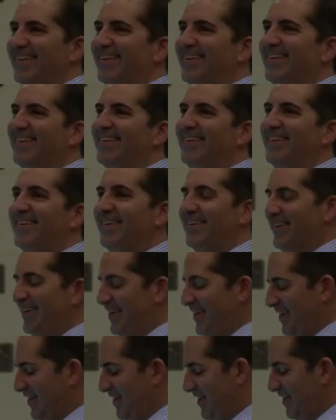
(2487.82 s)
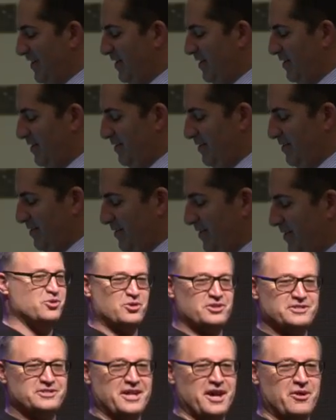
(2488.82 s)
I was like, I'm going to need you to
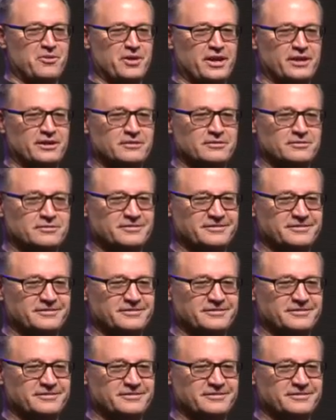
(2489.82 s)
source that one.